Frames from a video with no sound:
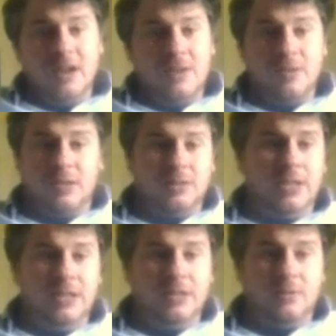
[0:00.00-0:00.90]
And the
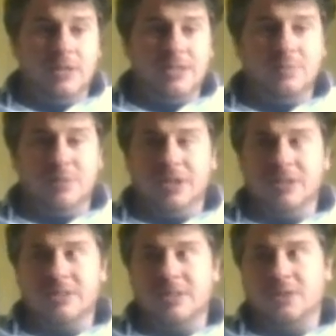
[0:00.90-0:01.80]
leading reason
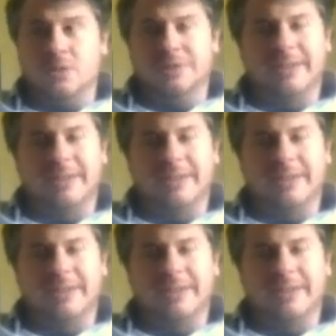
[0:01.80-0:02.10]
being is they don't